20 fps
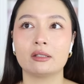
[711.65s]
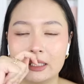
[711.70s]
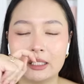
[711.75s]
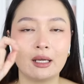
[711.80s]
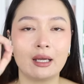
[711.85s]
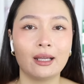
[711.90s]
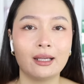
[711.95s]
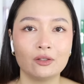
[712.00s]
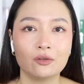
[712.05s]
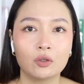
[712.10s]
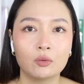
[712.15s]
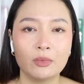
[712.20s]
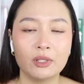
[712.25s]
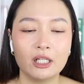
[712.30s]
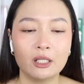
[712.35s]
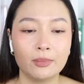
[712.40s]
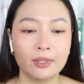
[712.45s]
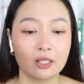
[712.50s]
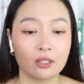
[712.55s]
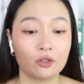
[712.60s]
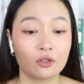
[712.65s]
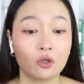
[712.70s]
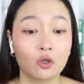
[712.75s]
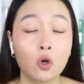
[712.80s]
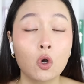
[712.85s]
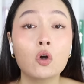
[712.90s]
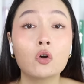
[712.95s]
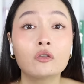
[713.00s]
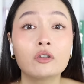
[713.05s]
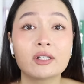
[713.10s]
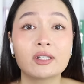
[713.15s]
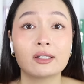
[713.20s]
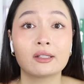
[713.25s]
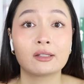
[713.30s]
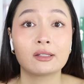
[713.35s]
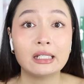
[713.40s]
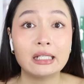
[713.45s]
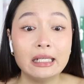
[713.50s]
And I hate to admit it because the chorus is